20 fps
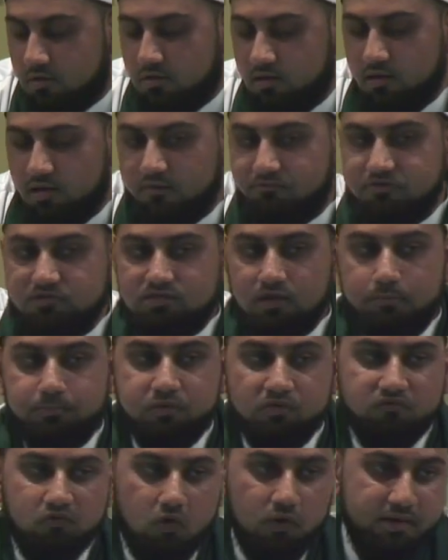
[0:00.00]
If some
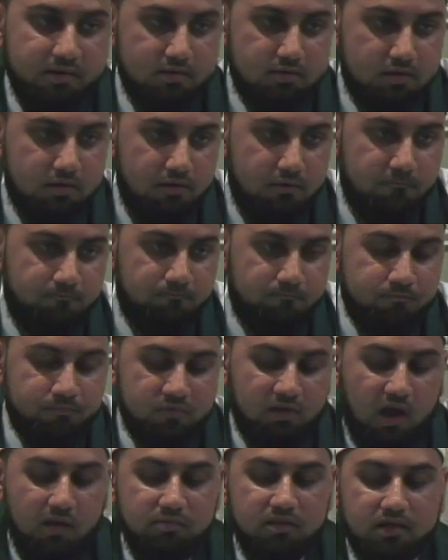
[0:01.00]
perform it,
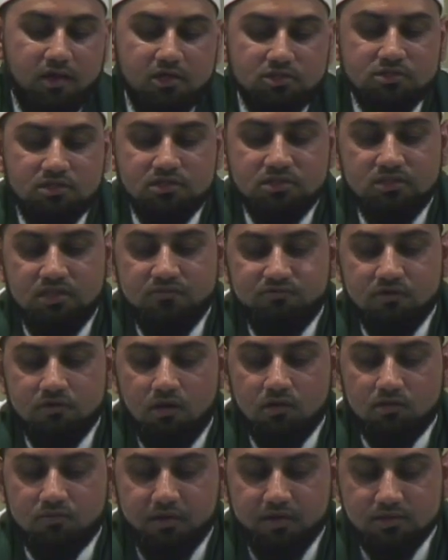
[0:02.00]
the obligation is lifted
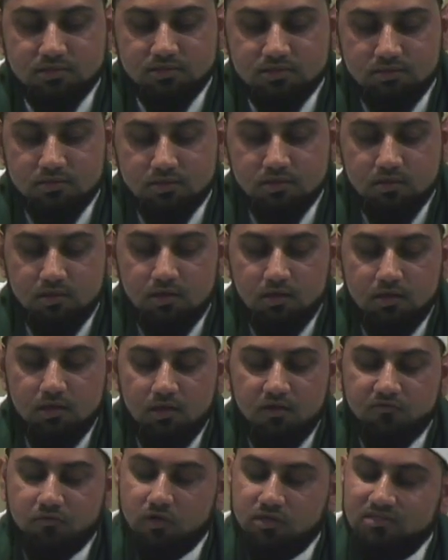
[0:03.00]
on the rest.
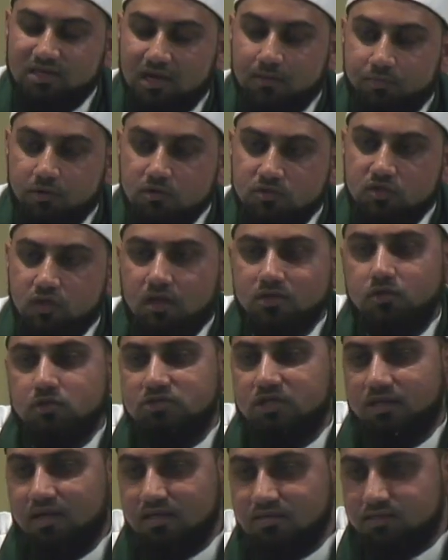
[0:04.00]
For example, Salatul
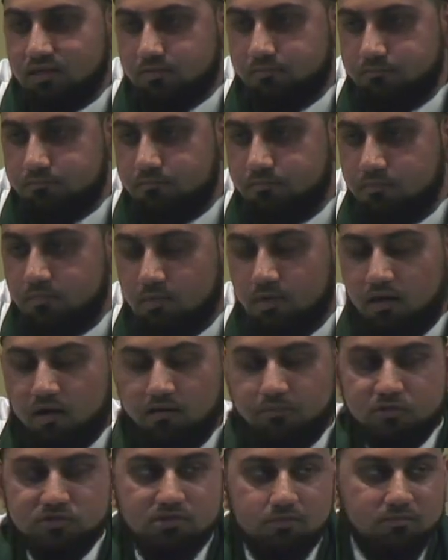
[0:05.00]
Janazah.
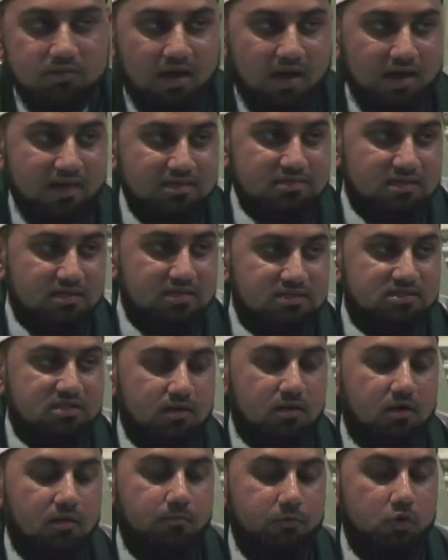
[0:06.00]
Muslim dies, it is the
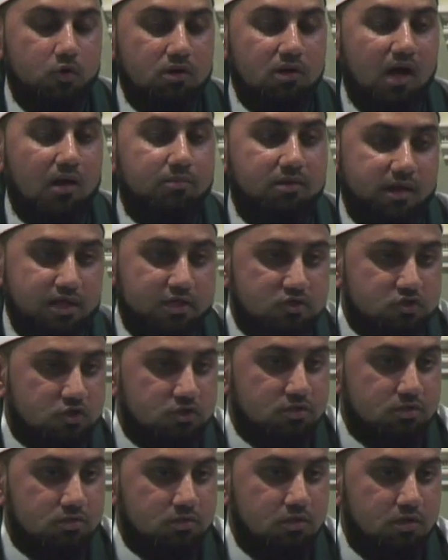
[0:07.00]
communal
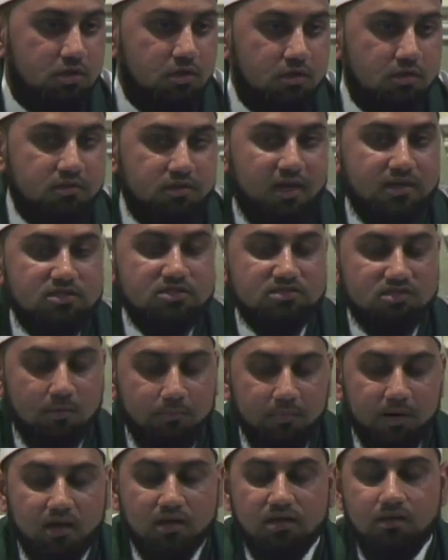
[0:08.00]
obligation that
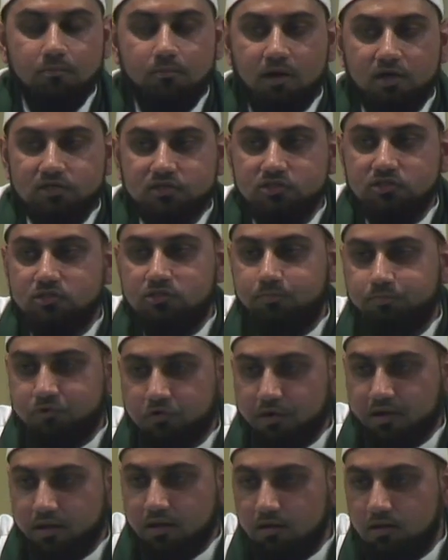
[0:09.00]
somebody must
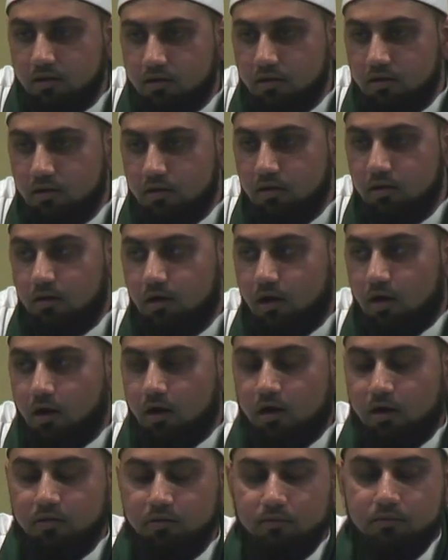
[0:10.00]
pray
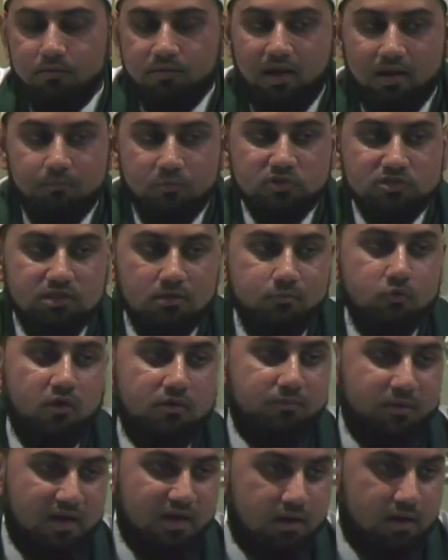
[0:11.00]
on that Muslim who
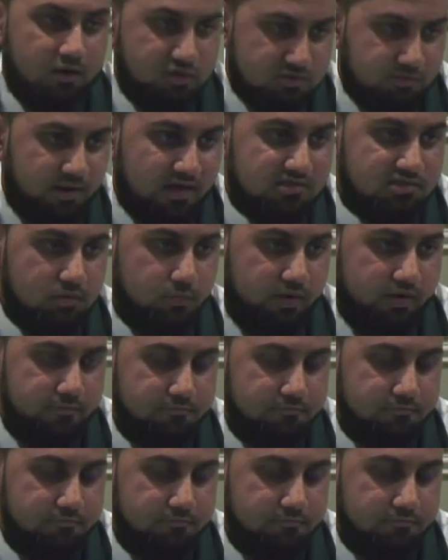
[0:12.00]
has passed away.